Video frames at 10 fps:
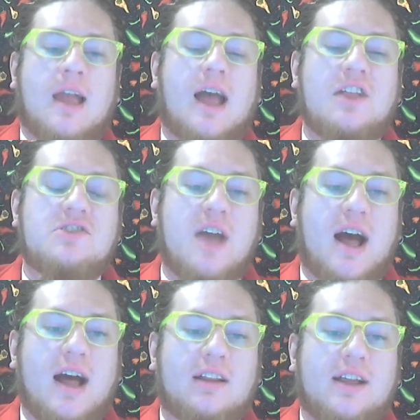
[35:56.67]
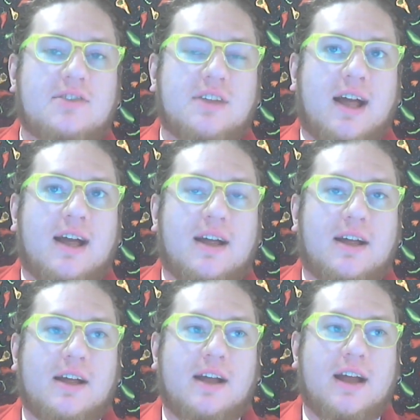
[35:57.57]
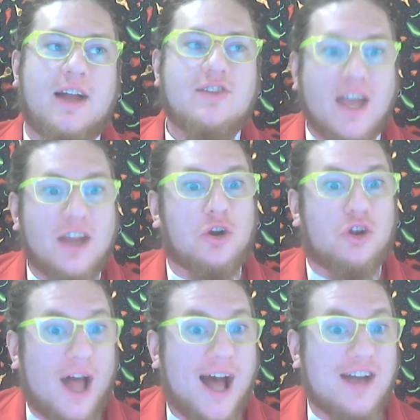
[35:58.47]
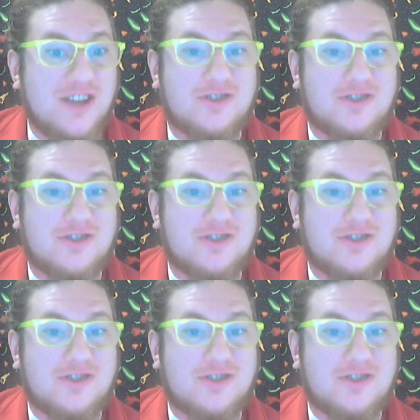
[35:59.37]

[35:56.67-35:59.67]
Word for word: it's not, it's, it's like your classic